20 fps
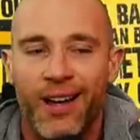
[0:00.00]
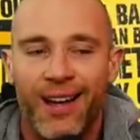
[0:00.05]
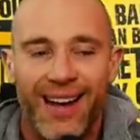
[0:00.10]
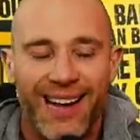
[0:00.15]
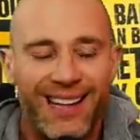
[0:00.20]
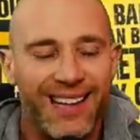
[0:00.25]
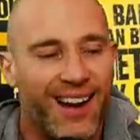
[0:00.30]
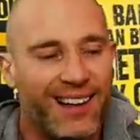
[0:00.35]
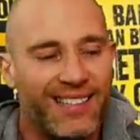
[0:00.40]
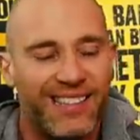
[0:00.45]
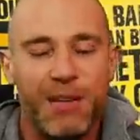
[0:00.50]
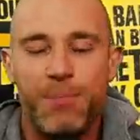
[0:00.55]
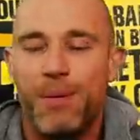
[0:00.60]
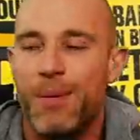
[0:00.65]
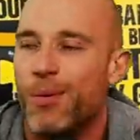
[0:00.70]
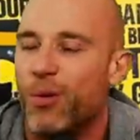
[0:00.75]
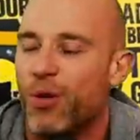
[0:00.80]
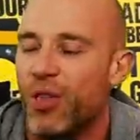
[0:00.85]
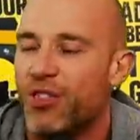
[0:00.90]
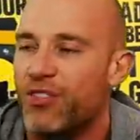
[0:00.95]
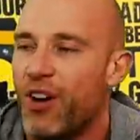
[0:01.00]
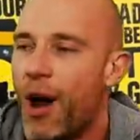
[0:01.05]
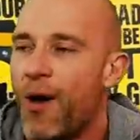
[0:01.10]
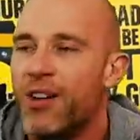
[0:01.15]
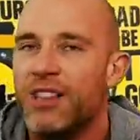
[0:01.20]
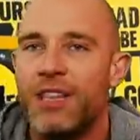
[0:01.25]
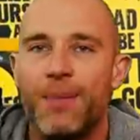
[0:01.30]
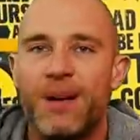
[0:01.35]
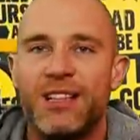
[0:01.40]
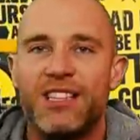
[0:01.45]
And yet I see people throwing
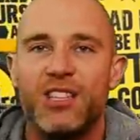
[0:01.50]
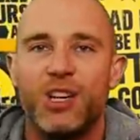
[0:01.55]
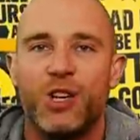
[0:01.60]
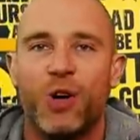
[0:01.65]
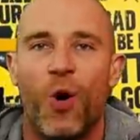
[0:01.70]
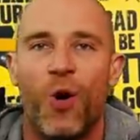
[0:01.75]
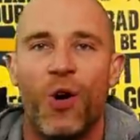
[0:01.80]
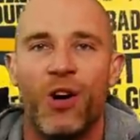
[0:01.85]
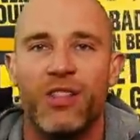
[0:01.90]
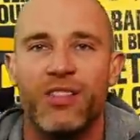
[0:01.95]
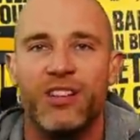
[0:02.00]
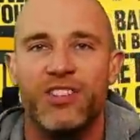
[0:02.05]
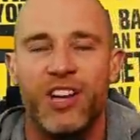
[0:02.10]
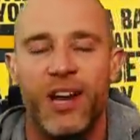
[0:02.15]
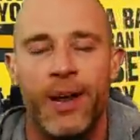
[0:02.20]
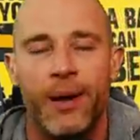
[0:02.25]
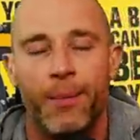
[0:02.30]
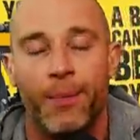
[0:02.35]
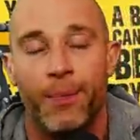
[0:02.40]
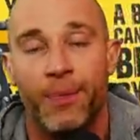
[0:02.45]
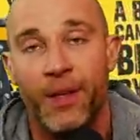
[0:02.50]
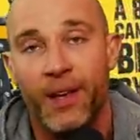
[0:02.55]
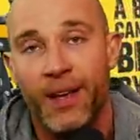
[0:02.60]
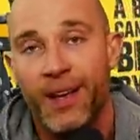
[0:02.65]
them into the corner of the gym.